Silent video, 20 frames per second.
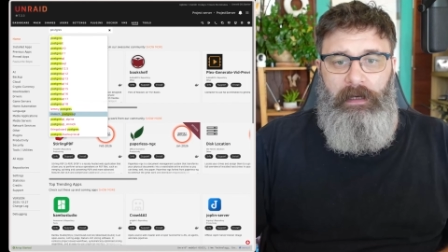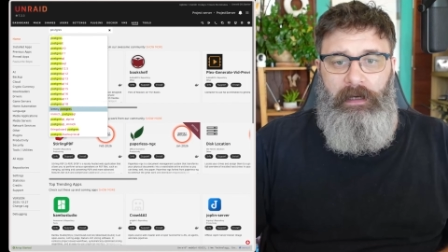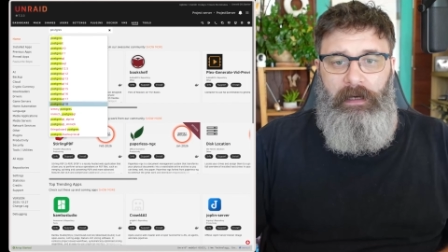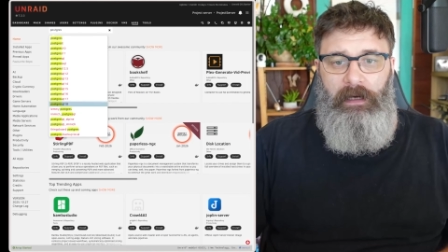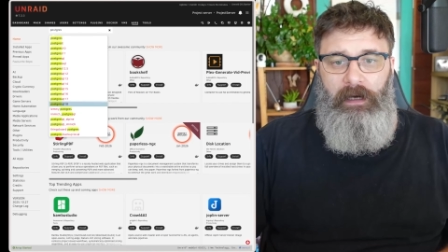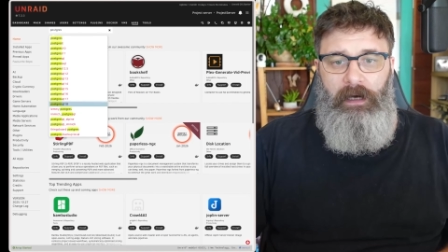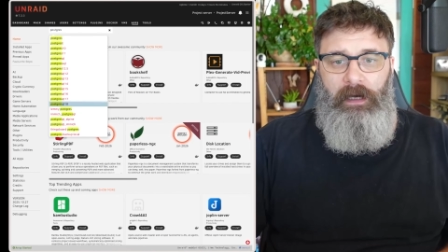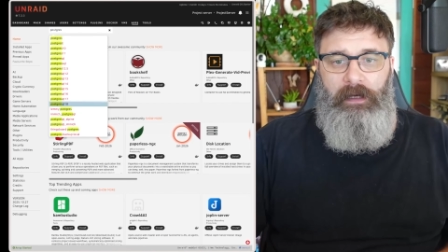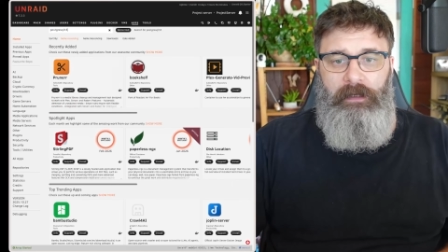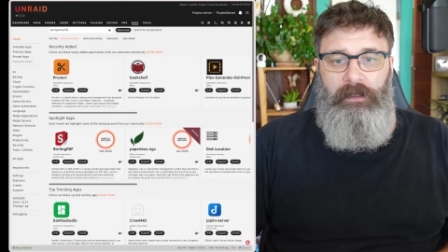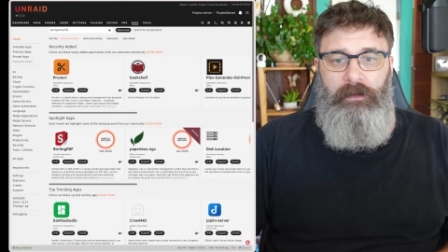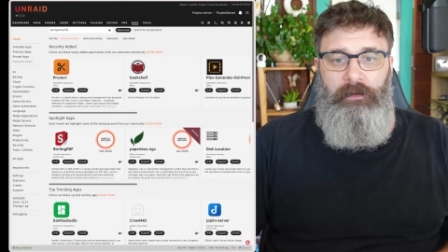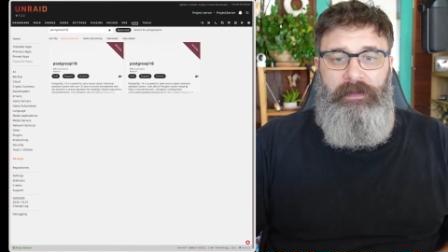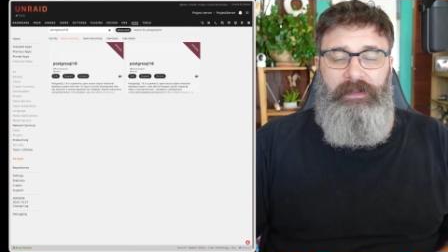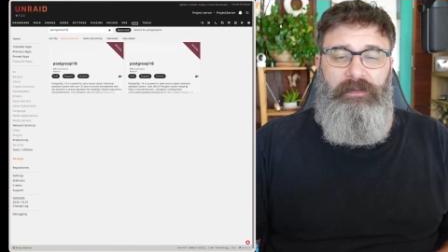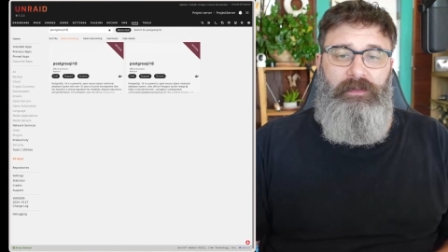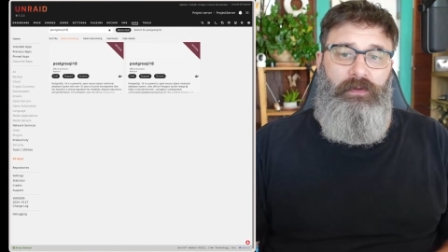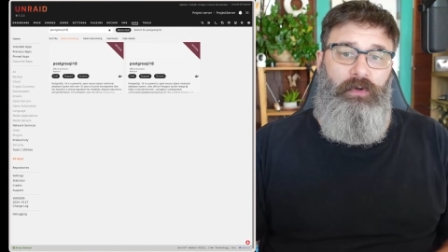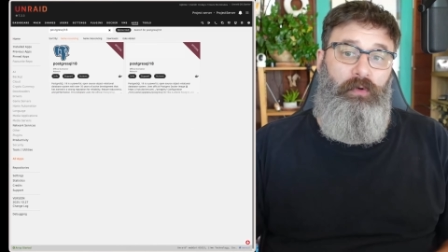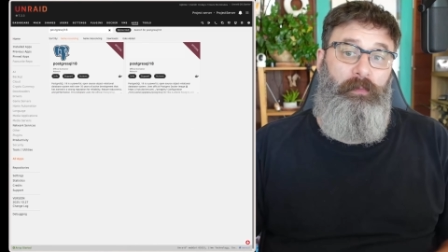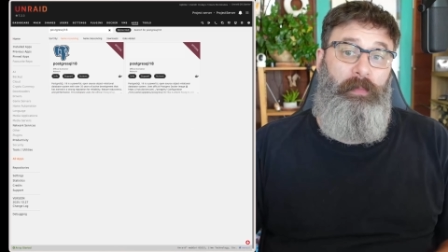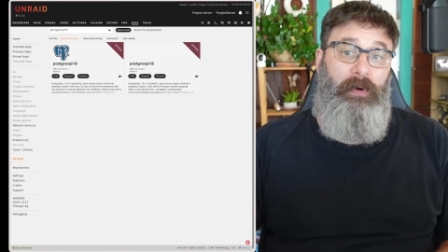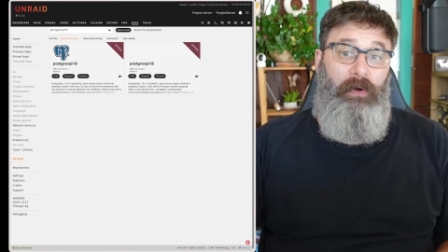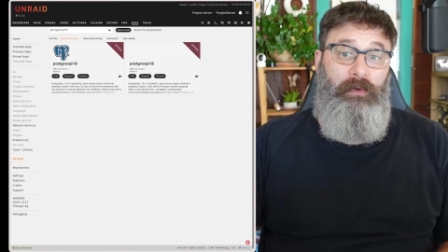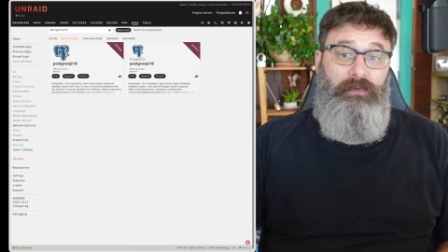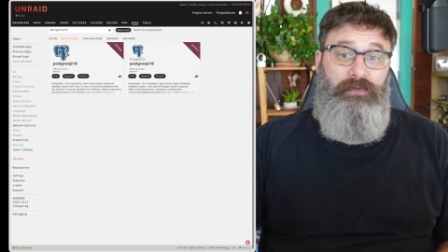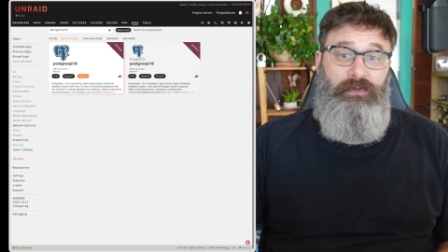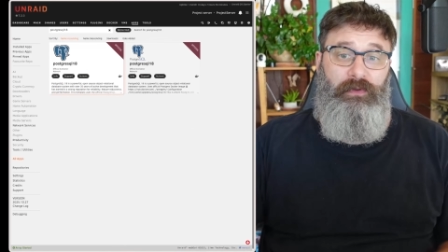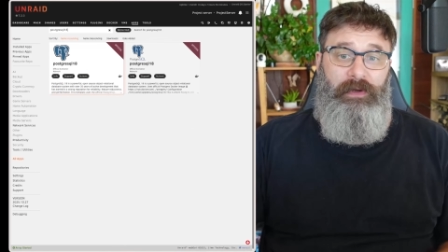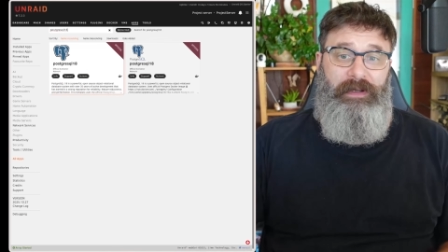I'm going to install
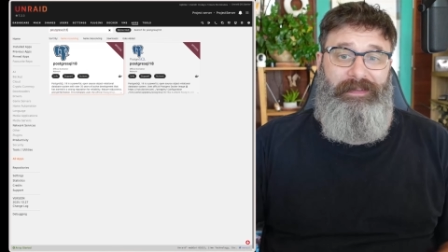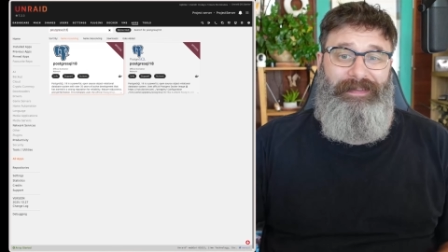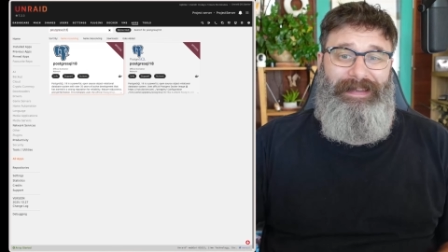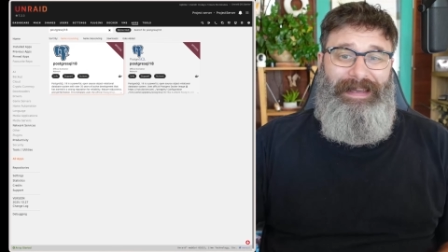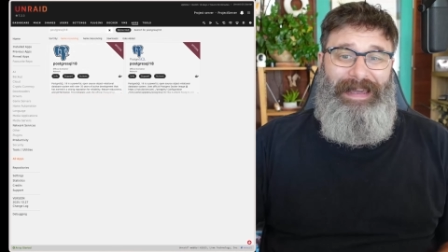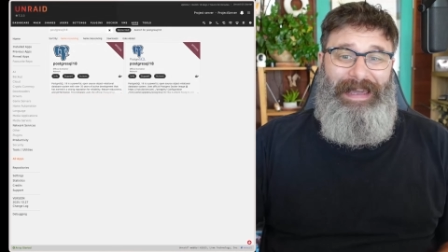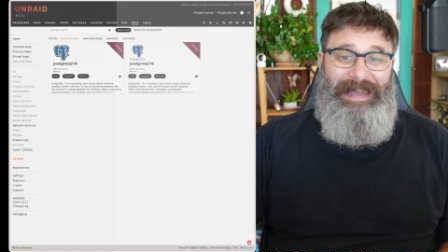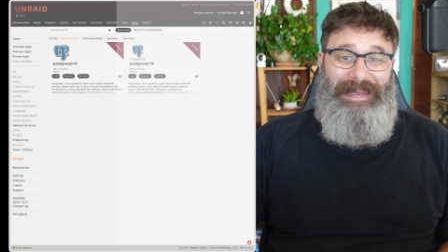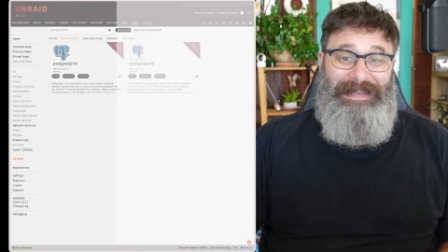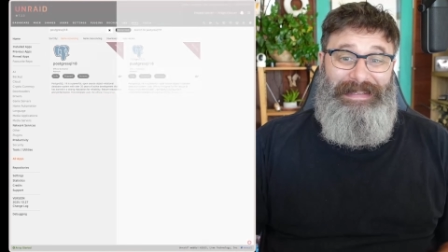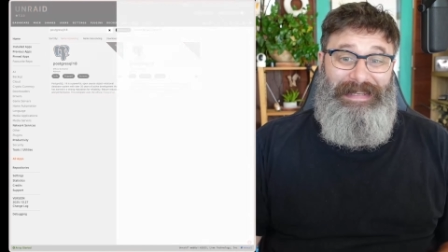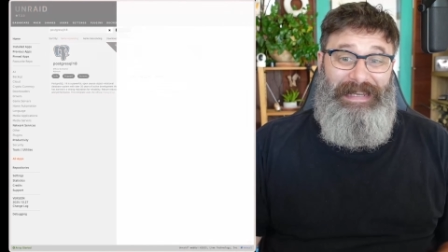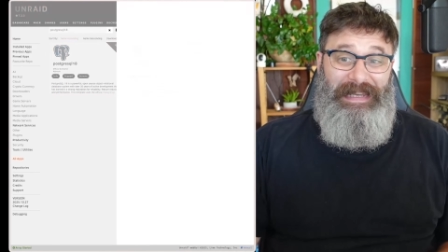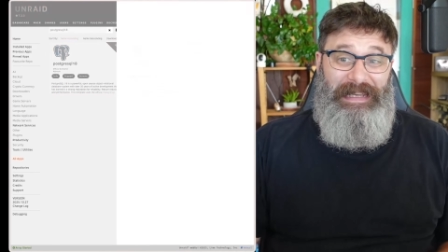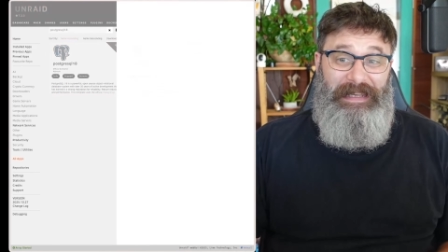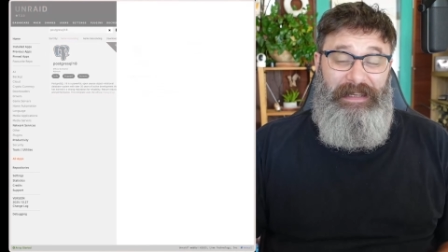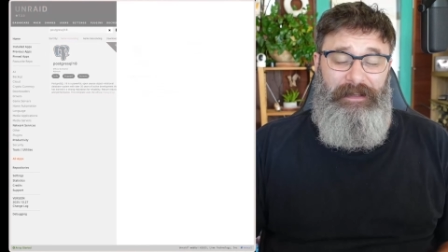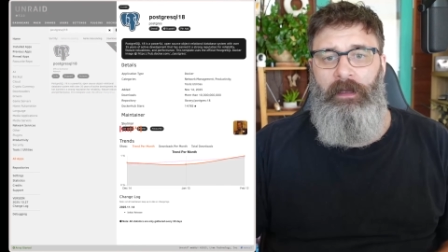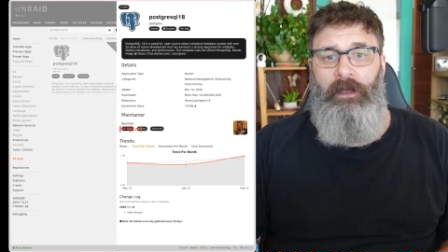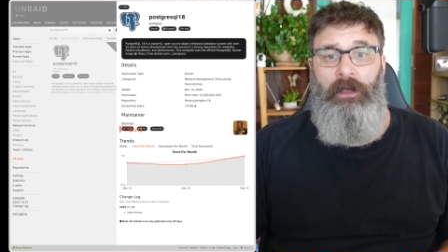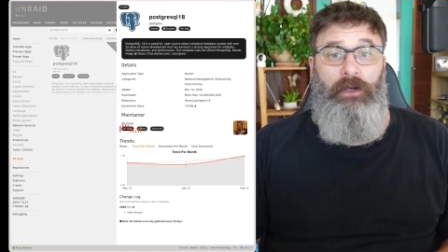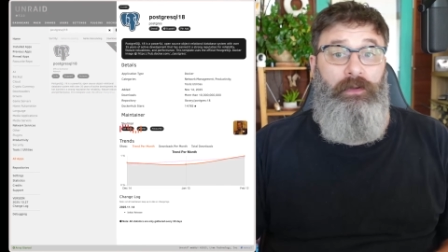Postgres 18.